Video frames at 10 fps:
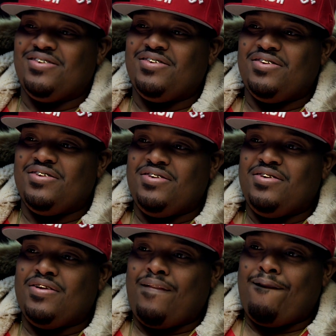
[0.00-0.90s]
But you
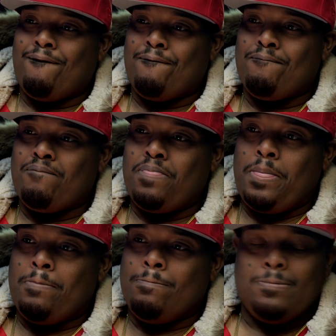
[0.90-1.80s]
never felt like you were ready
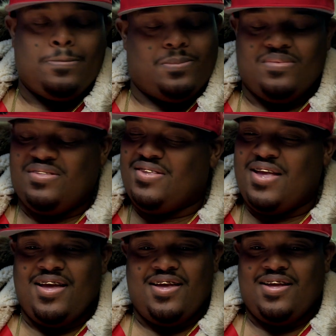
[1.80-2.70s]
to release
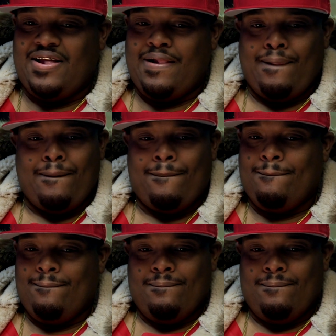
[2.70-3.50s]
any tracks?